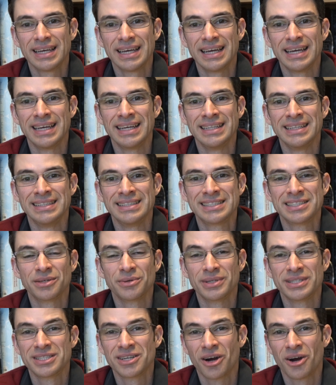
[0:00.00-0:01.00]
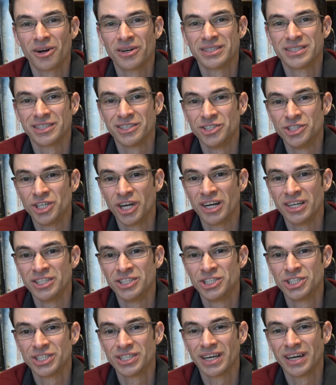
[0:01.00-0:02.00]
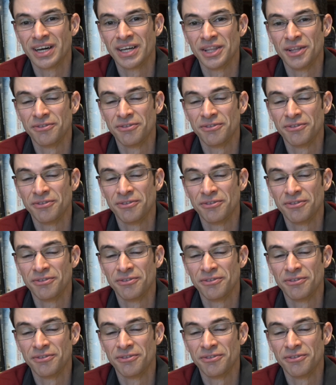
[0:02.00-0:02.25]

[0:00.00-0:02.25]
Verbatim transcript: and so it's hard to judge uh,